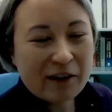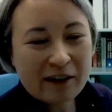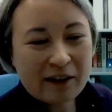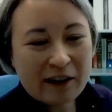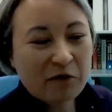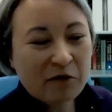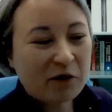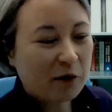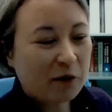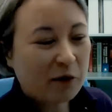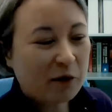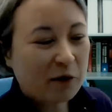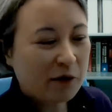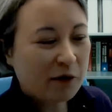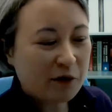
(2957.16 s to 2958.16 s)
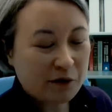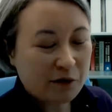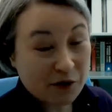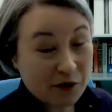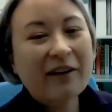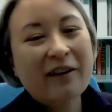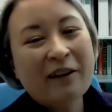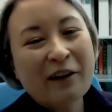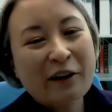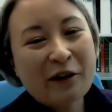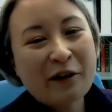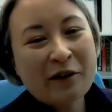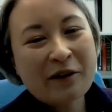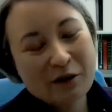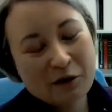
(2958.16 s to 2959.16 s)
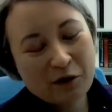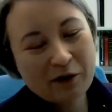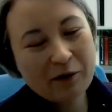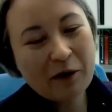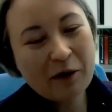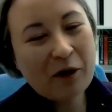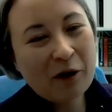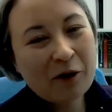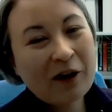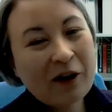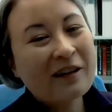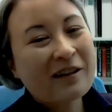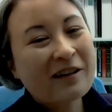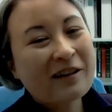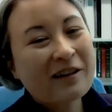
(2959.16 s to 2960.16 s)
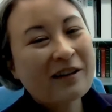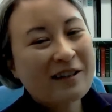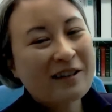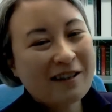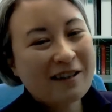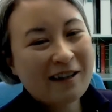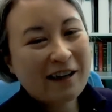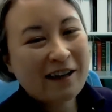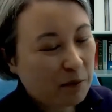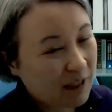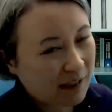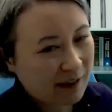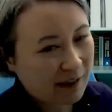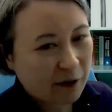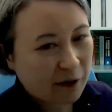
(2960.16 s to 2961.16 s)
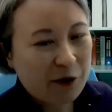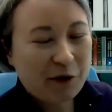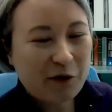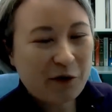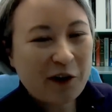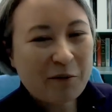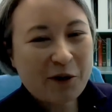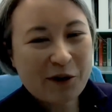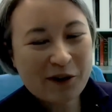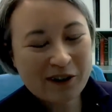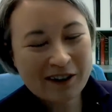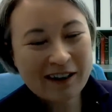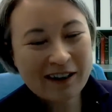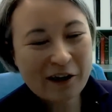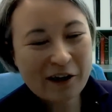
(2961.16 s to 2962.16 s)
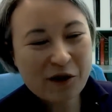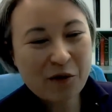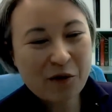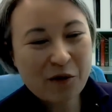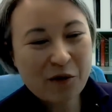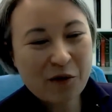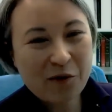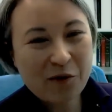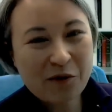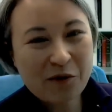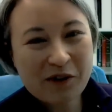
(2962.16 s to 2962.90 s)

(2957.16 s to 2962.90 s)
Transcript: influence of Star Trek on all kinds of scientists, but in particular astronomers and astrophysicists.